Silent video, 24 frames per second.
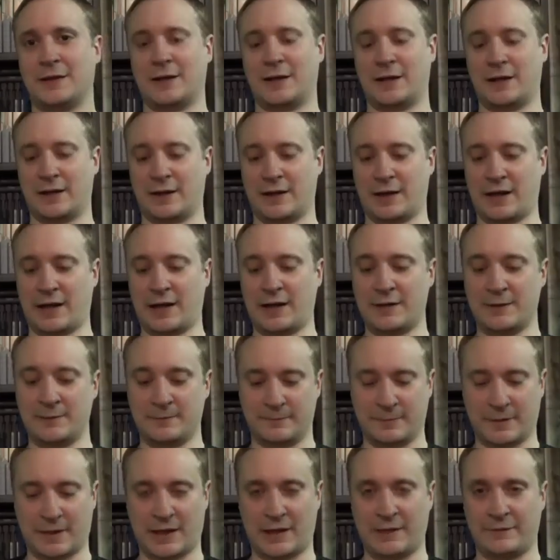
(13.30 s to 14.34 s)
I
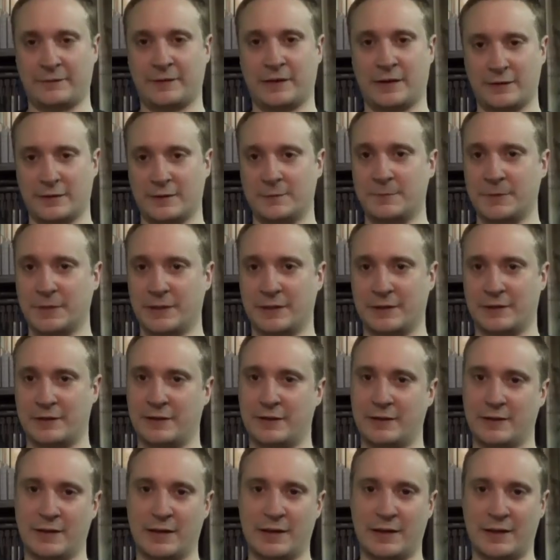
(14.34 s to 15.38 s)
have caught the bug,
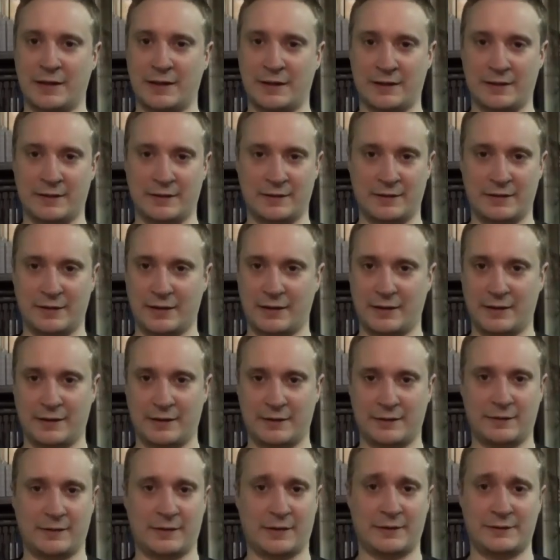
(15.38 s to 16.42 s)
and
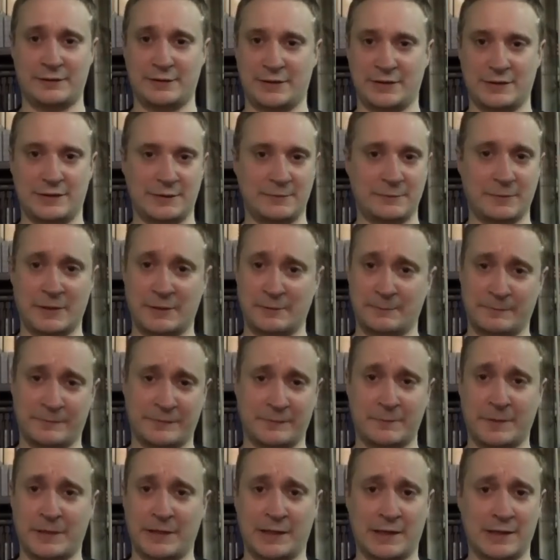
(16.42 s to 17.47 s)
as you can see
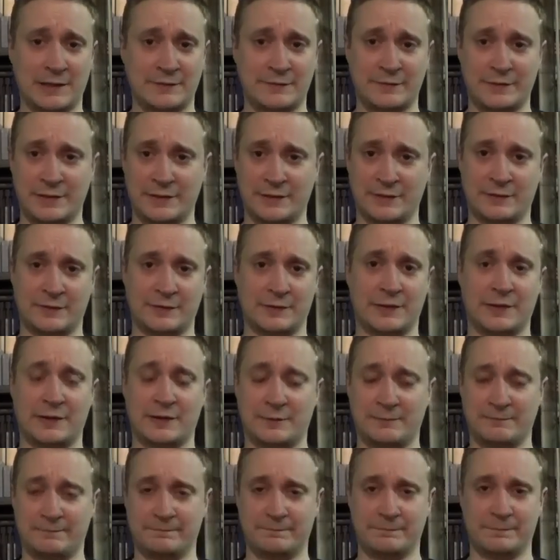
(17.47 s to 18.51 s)
from my last video, and
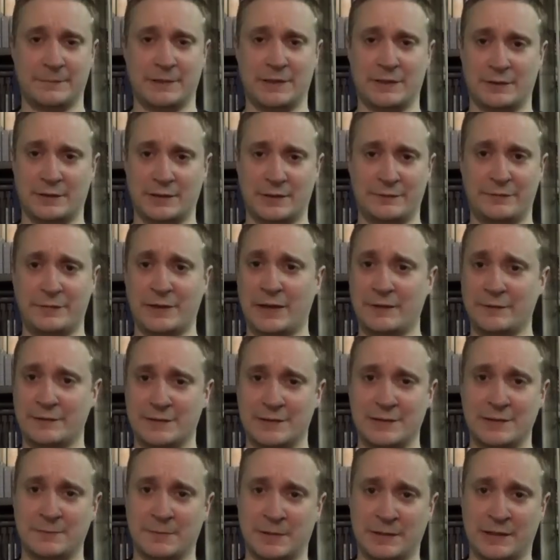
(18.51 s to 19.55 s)
you know, if you haven't
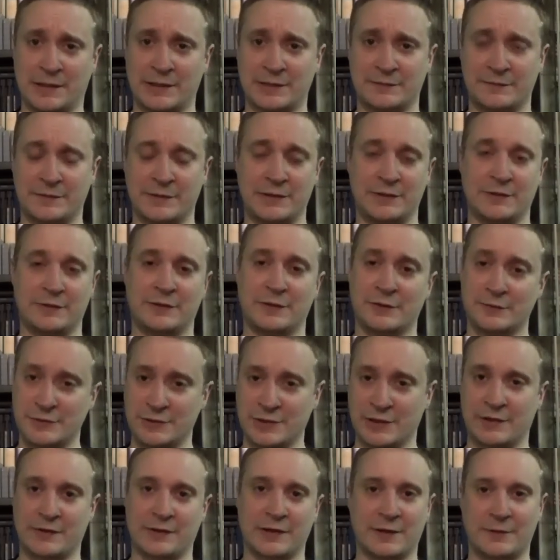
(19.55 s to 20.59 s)
seen my last video, go
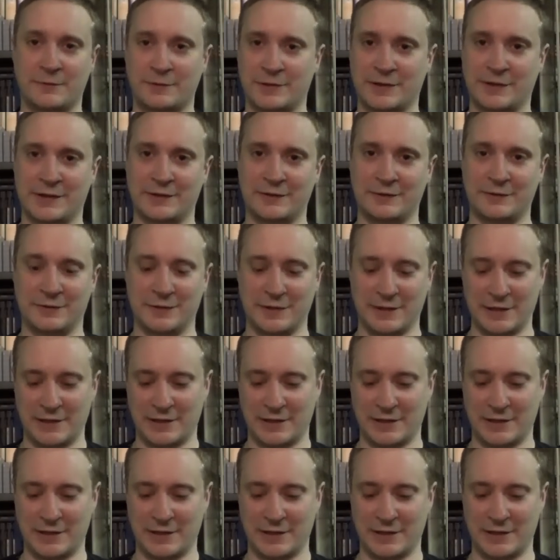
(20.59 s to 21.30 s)
check that one out,